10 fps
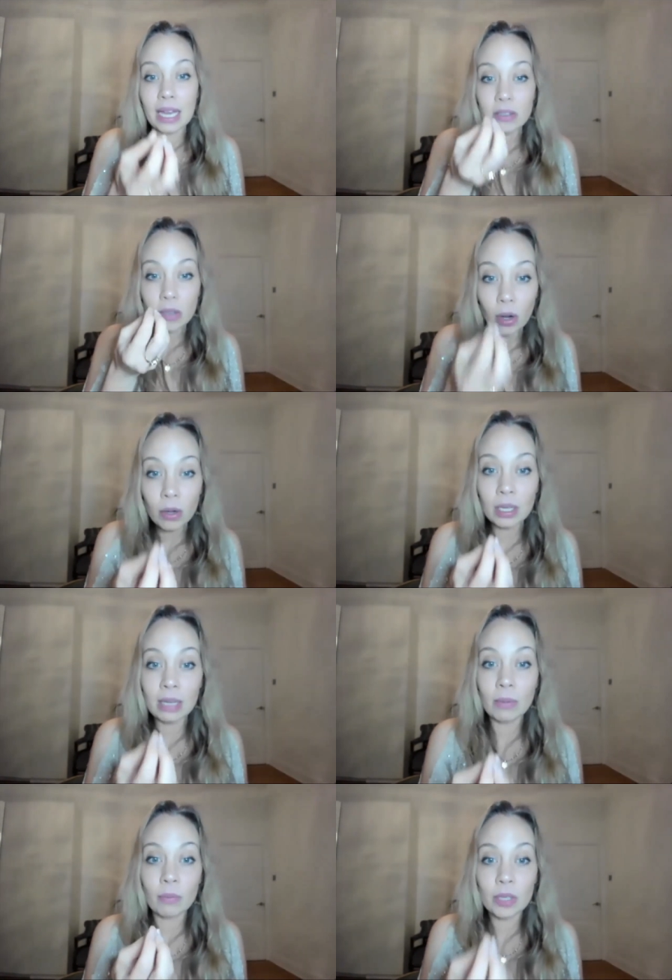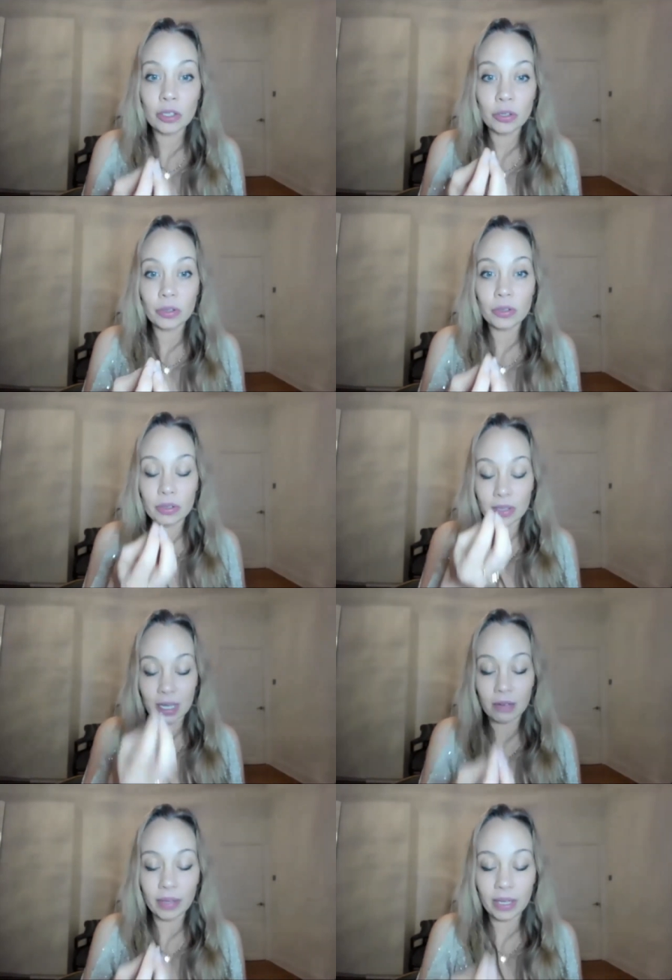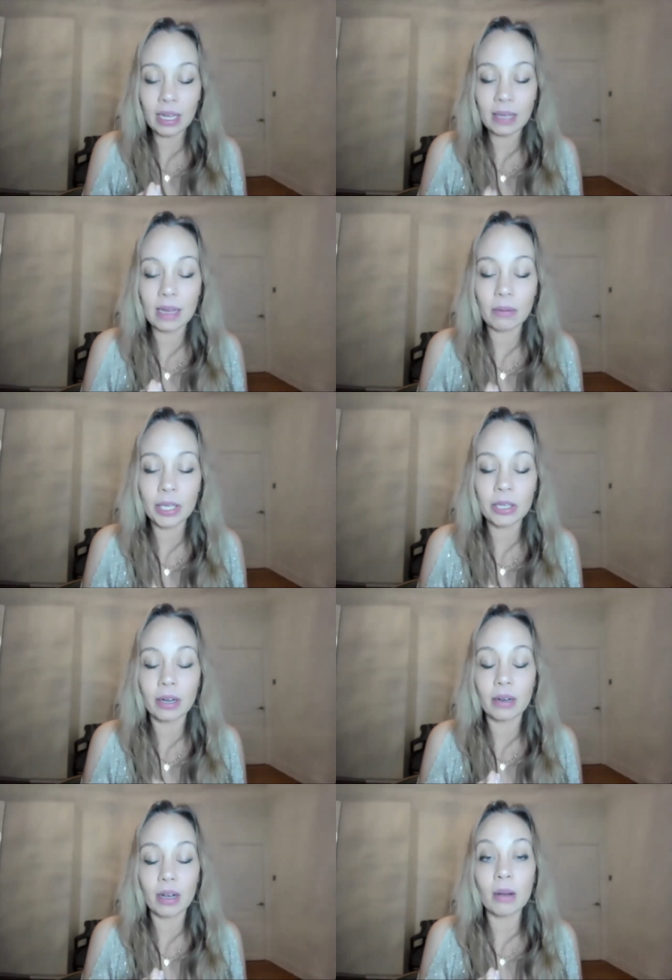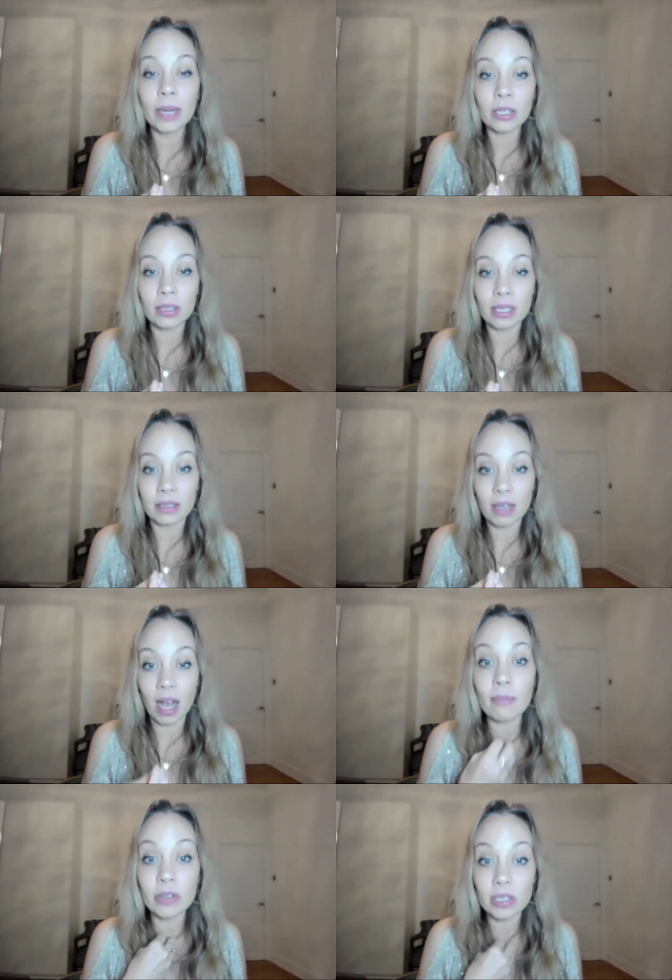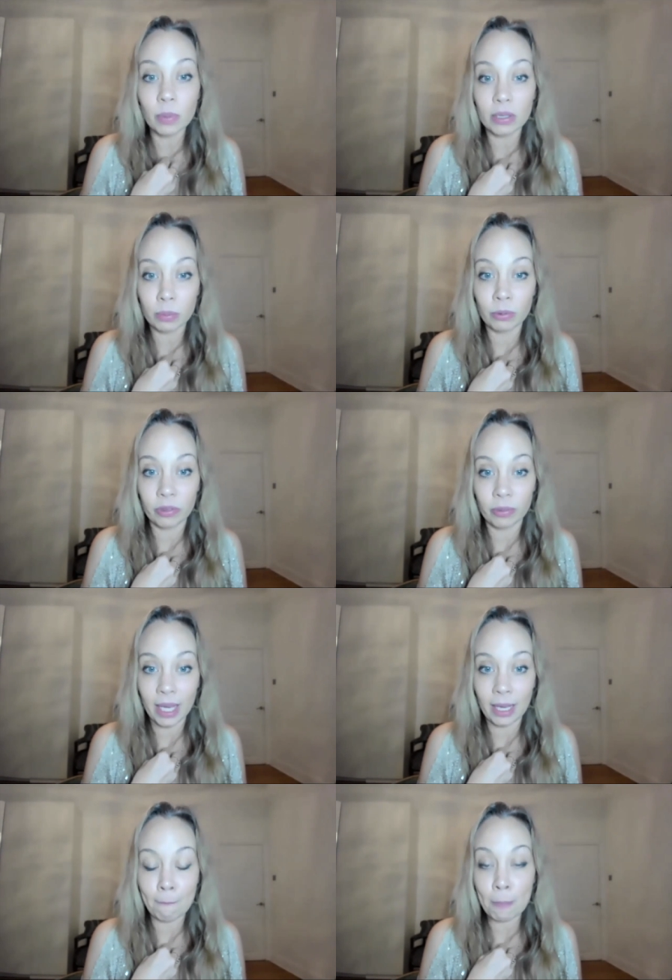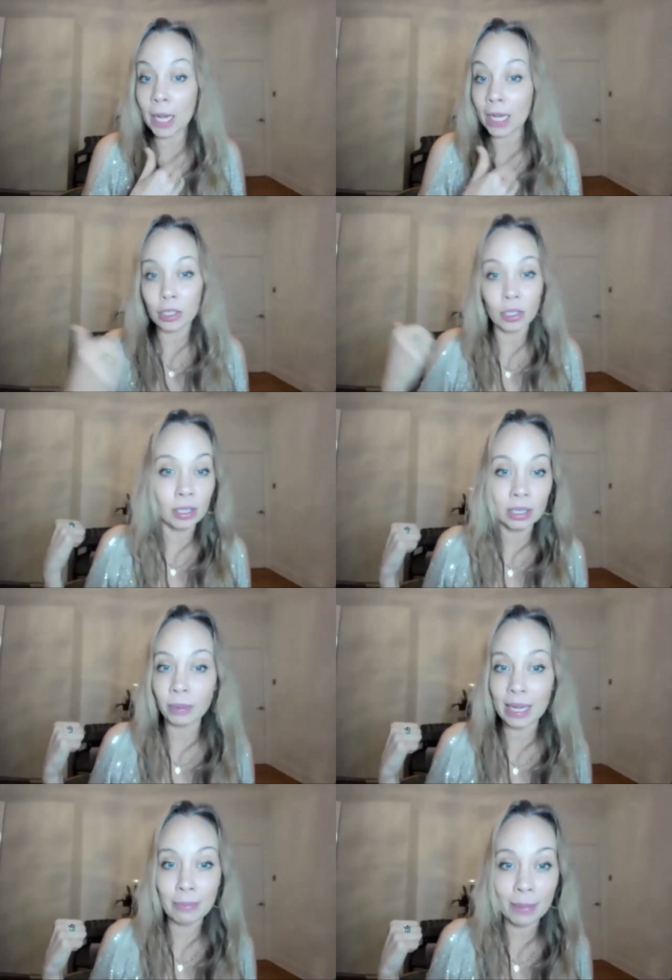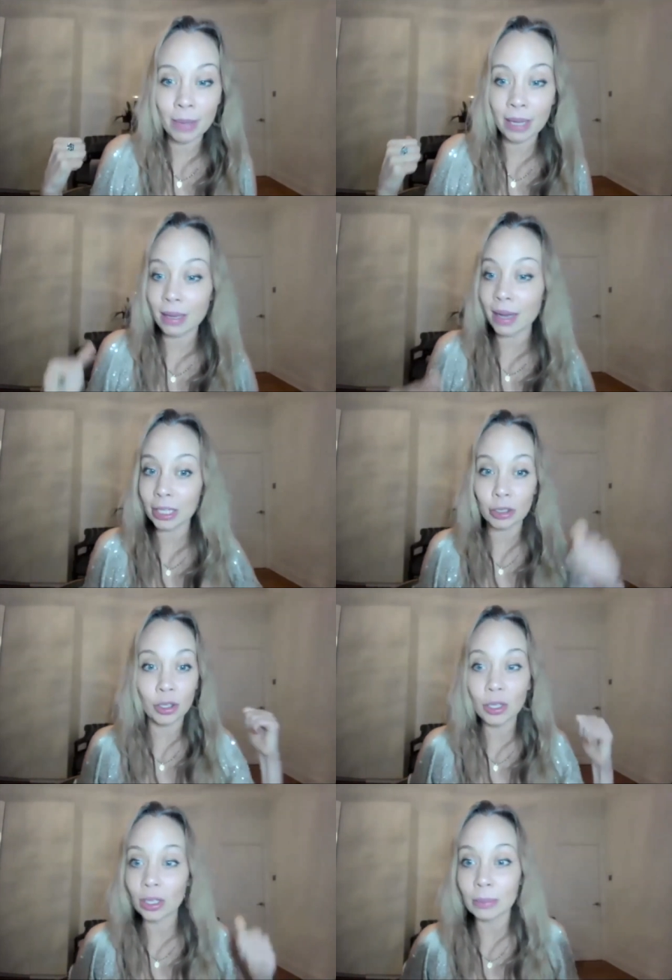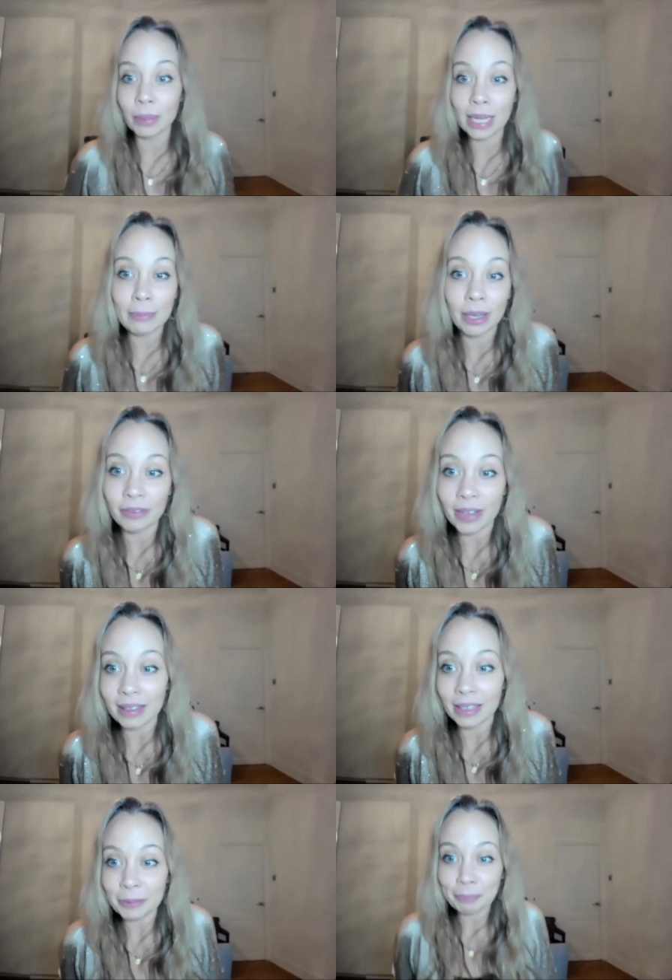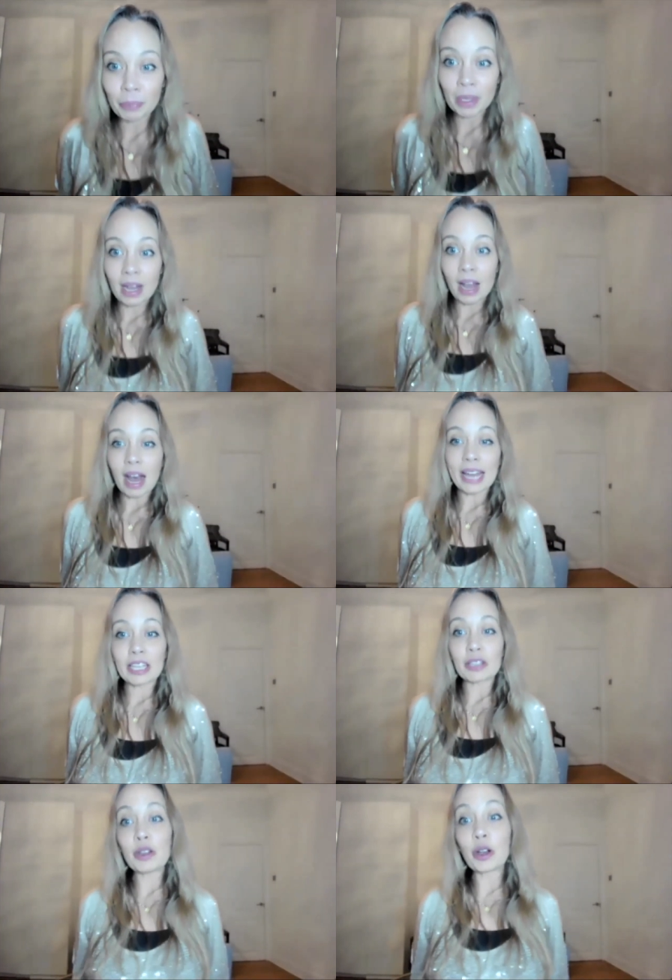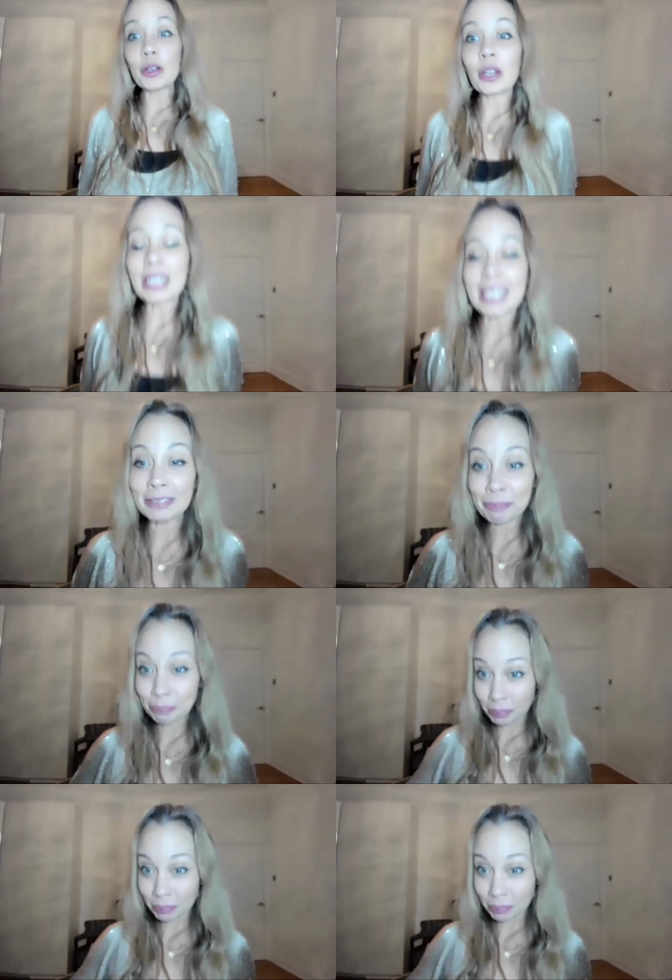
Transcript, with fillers: It's only when we choose self-healing that we go, oh my goodness, I'm responsible for me. I can no longer blame my mother. I can no longer blame my father. I can no longer